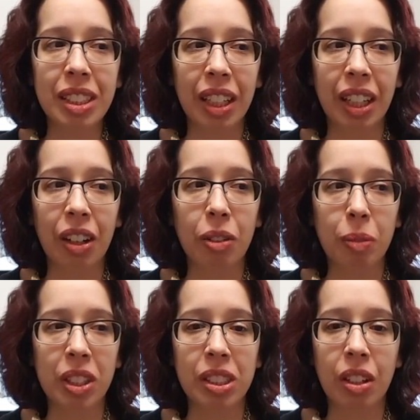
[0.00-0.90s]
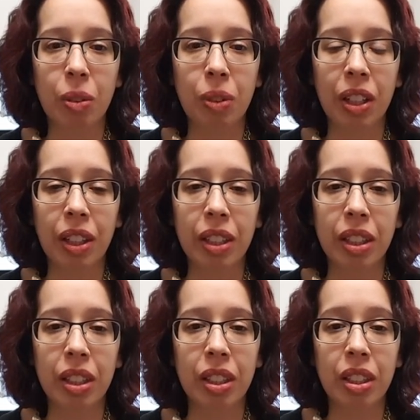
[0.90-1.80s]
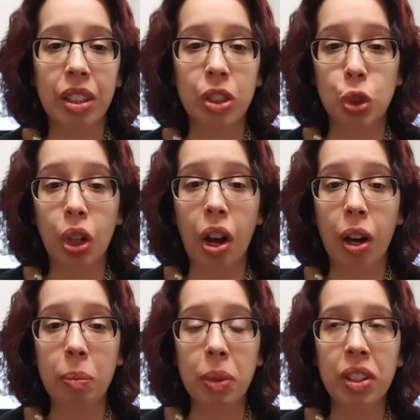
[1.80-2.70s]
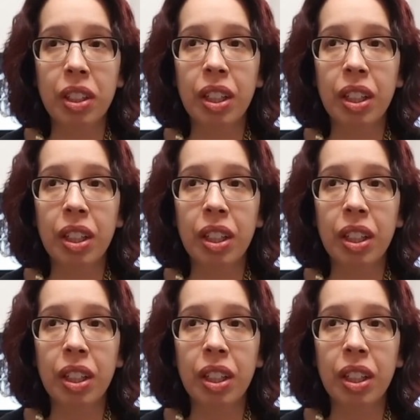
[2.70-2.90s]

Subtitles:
take care of myself. I let a job